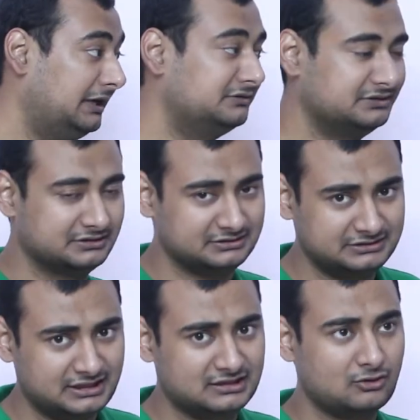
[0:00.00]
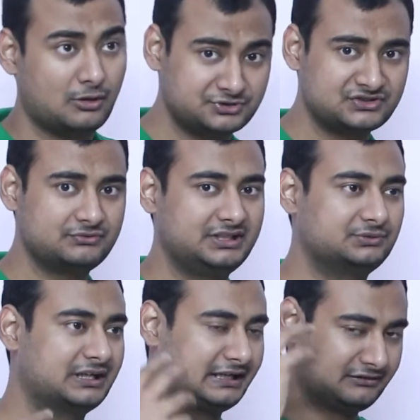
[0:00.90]
and uh, there are options where
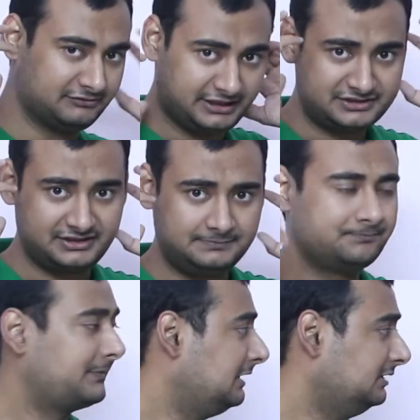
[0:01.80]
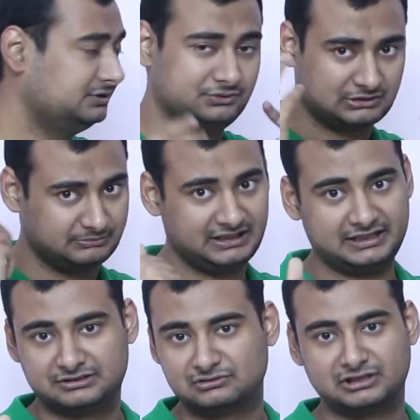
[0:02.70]
you can have headset you can be
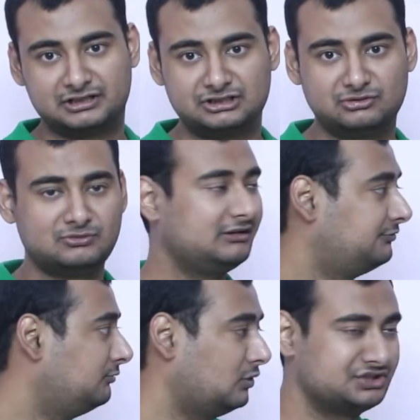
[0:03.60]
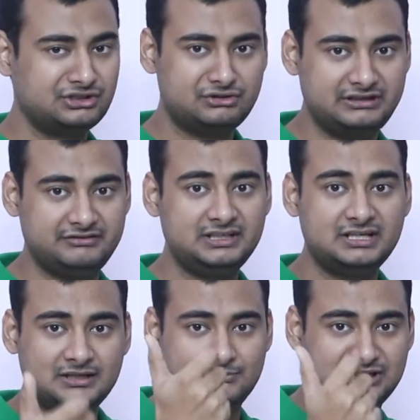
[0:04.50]
like you know connected to your mobile phone watching your tv
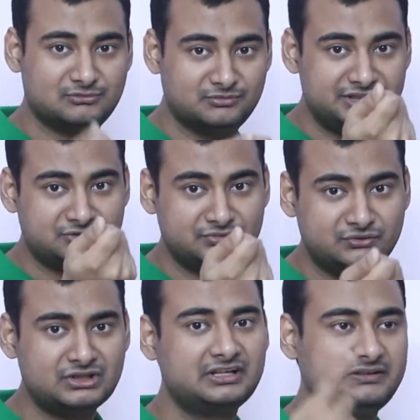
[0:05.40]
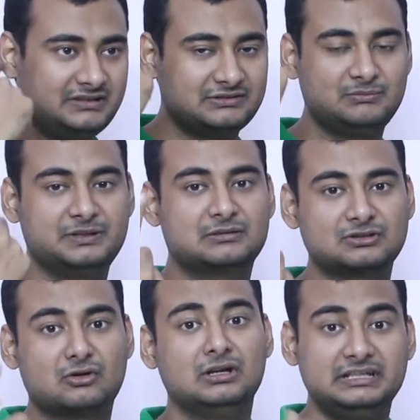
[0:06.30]
but the moment you mute the tv it will pick
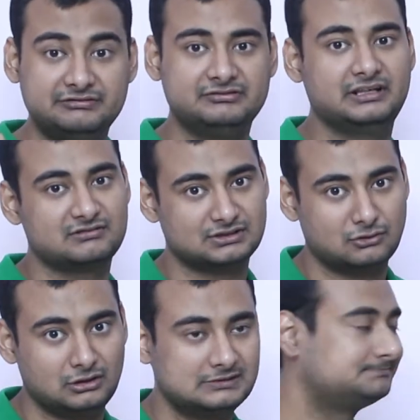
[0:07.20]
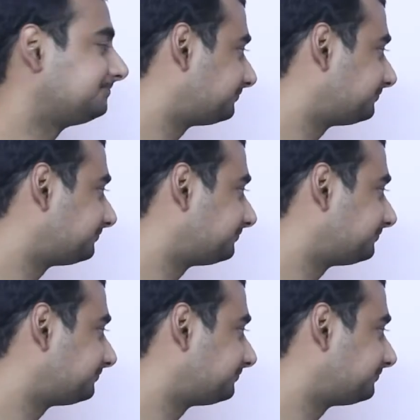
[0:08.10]
up the call if there was a call